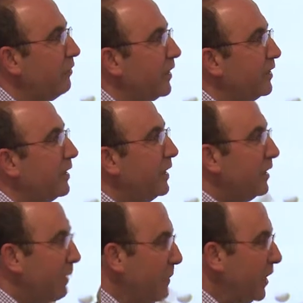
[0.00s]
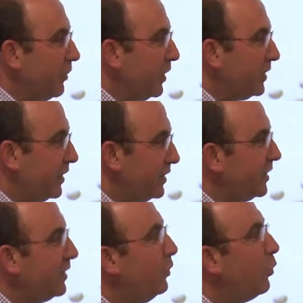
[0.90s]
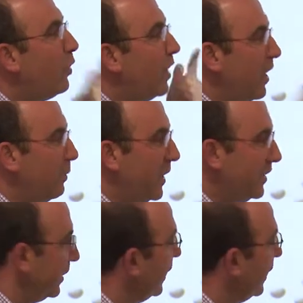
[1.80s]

that amino acids, nucleobases,